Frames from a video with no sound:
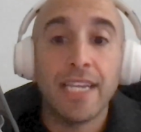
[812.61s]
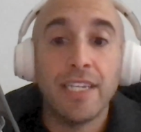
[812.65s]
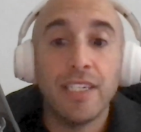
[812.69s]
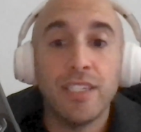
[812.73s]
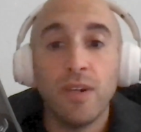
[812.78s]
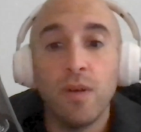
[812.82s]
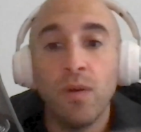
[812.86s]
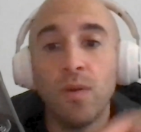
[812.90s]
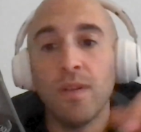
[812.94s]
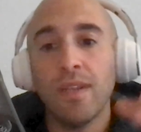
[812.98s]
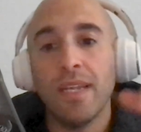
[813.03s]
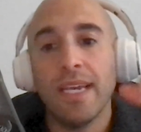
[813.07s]
I
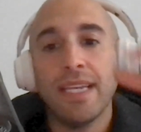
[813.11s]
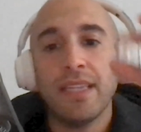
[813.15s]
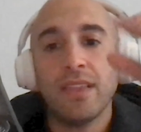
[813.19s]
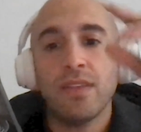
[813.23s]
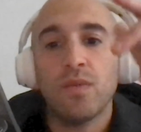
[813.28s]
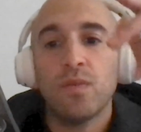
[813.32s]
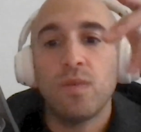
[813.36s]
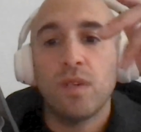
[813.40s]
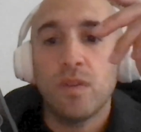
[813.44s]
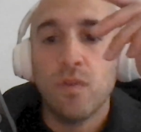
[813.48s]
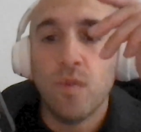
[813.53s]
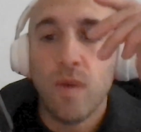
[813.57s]
don't
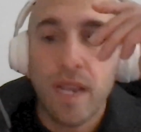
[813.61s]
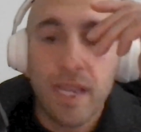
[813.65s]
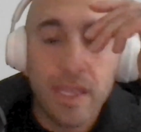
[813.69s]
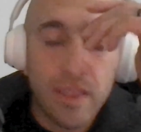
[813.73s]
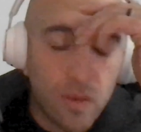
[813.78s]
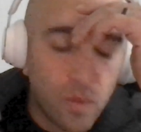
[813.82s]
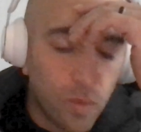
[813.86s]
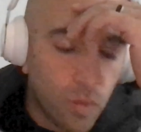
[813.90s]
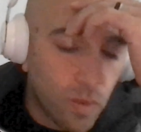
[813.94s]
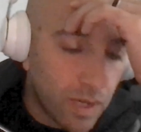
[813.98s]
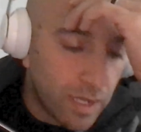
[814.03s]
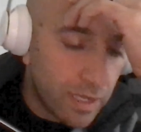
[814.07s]
like the
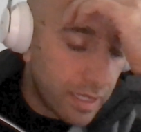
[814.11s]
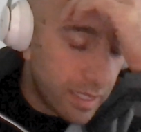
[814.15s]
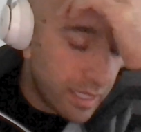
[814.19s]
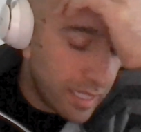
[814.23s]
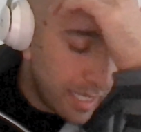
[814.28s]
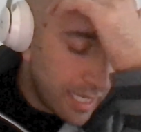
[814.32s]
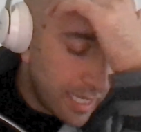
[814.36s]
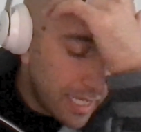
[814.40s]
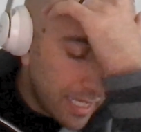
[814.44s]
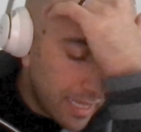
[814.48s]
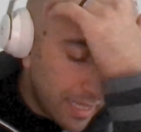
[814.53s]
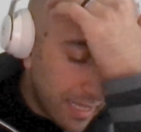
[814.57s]
Woodway, the
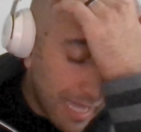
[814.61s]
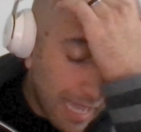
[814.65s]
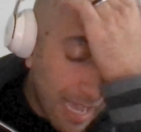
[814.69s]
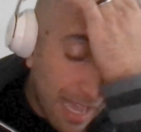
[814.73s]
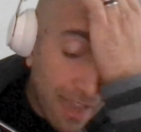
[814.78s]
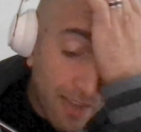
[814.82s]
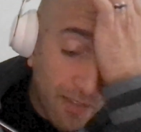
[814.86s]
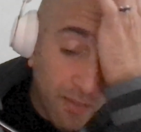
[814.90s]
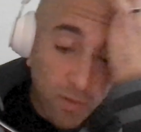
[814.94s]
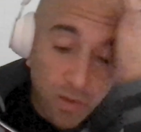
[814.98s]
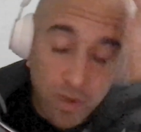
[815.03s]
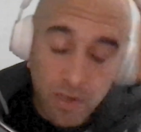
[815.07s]
one, they
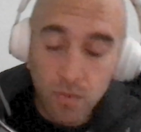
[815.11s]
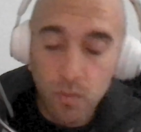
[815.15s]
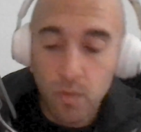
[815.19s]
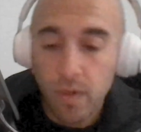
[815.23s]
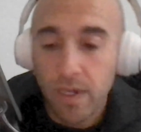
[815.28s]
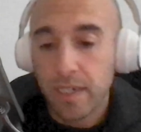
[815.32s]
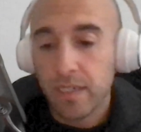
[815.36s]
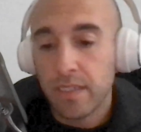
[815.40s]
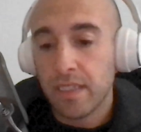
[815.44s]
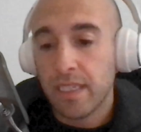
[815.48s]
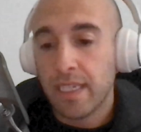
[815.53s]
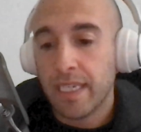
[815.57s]
have one
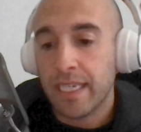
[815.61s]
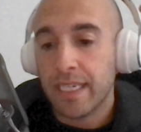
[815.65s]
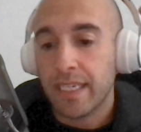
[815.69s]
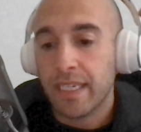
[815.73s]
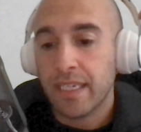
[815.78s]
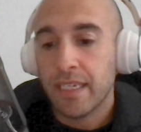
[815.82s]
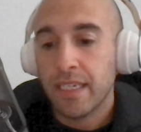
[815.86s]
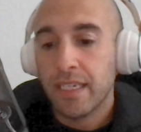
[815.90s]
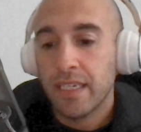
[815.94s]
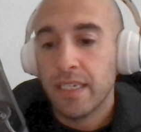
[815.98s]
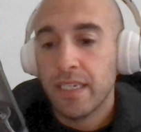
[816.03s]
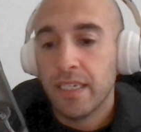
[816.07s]
where
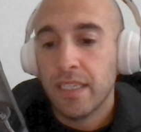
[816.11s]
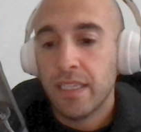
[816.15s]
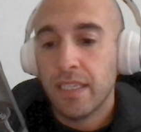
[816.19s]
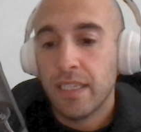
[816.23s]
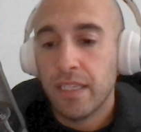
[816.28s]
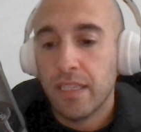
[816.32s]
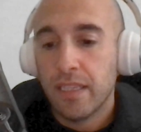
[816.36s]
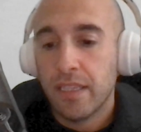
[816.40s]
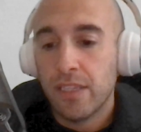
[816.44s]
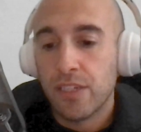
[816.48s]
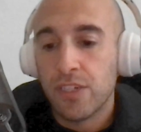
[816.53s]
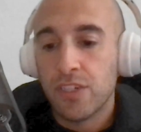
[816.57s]
like
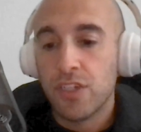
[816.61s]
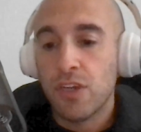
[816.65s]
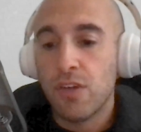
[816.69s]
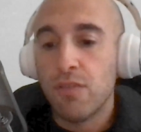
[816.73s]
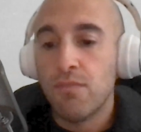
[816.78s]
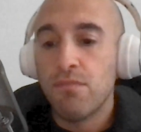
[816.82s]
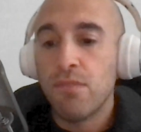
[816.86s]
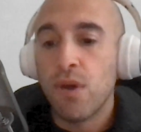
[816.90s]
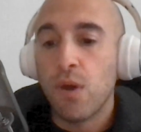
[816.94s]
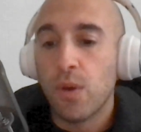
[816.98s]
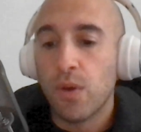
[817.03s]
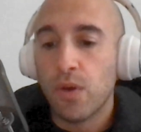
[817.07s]
there's
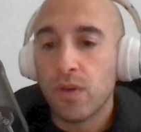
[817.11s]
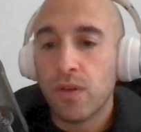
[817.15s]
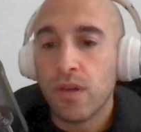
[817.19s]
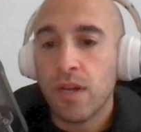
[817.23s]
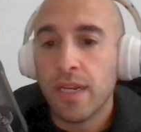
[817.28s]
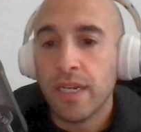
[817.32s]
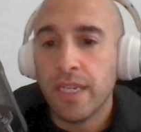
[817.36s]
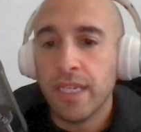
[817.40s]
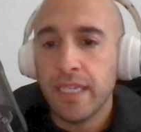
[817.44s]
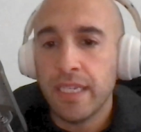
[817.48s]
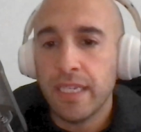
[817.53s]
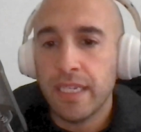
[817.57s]
no motor
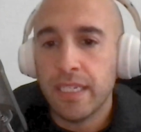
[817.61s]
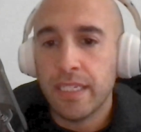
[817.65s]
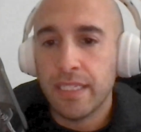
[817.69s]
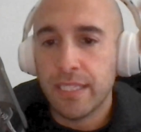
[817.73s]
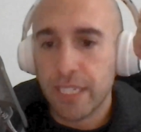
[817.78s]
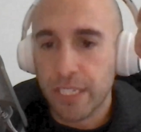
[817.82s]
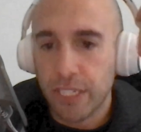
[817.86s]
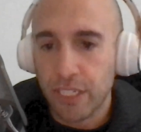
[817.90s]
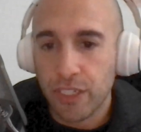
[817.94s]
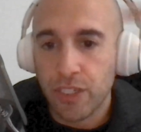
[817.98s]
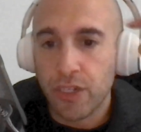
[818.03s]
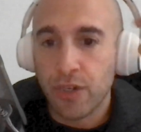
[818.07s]
on it.
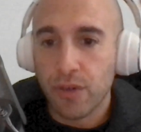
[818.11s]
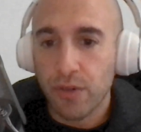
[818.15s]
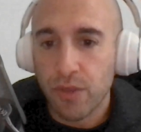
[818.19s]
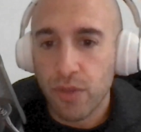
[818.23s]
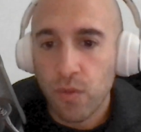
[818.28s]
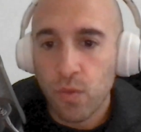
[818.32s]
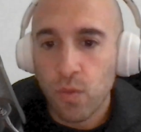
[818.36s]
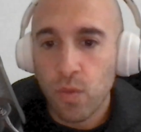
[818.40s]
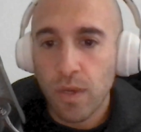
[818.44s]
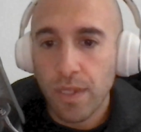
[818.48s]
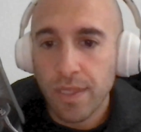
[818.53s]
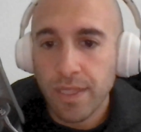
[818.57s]
It's like you're
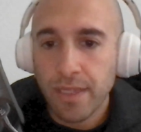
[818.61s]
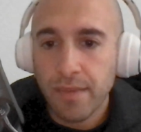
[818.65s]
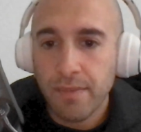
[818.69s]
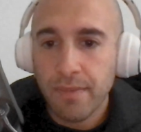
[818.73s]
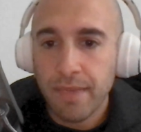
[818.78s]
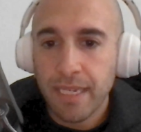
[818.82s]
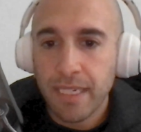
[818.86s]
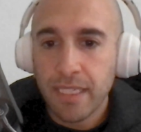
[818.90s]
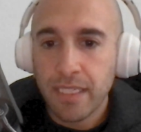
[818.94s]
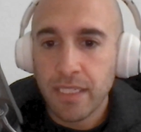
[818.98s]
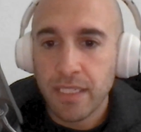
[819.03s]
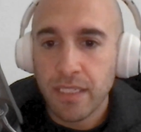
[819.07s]
the one that
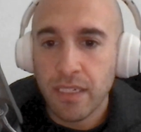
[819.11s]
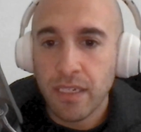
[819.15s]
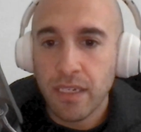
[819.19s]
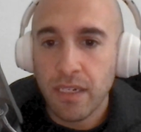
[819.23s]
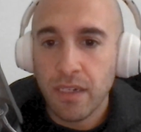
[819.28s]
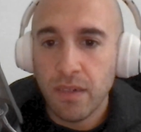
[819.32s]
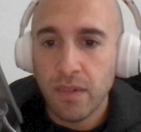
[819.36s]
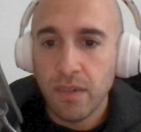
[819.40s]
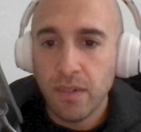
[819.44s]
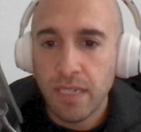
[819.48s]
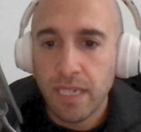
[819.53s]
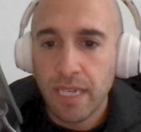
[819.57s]
makes it
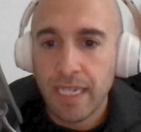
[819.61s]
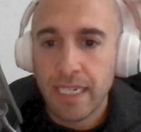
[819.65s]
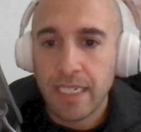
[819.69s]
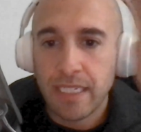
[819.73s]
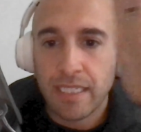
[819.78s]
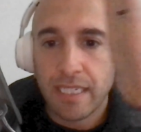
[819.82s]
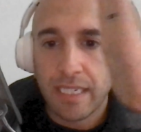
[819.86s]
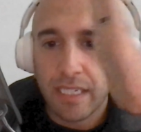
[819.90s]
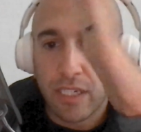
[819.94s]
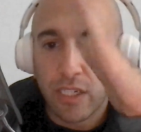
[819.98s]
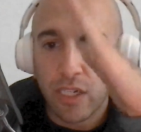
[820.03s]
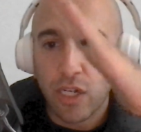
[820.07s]
go and
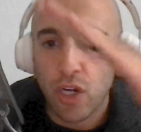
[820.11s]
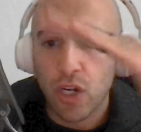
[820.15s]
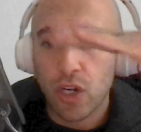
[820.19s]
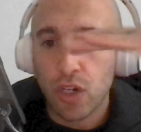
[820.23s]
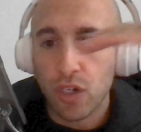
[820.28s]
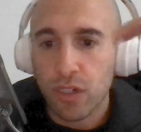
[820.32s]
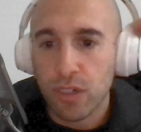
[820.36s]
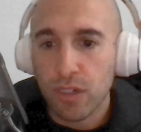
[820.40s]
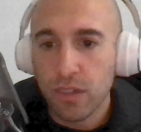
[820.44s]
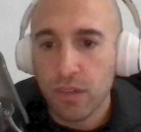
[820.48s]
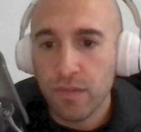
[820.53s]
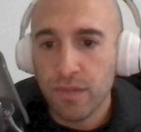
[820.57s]
it's like
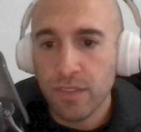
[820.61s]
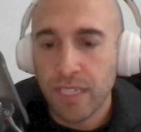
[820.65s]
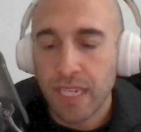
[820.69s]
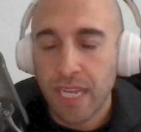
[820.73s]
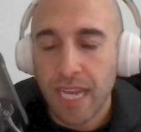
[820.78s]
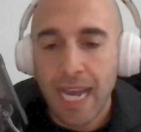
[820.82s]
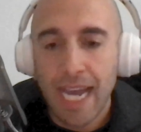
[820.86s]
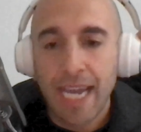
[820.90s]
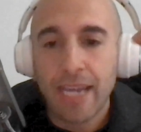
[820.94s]
curved.